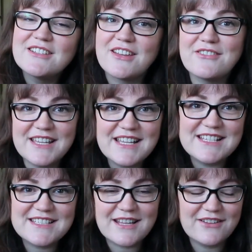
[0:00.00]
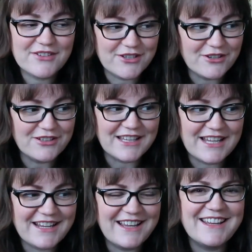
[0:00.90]
Now this, if you Google
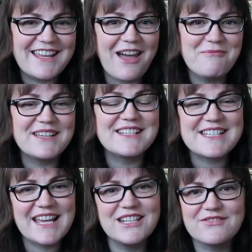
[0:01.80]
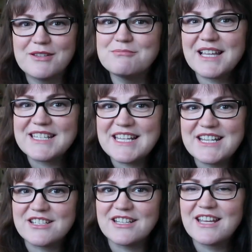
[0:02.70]
it, can be a sign of
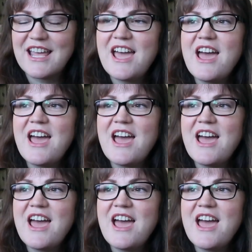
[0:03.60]
implantation.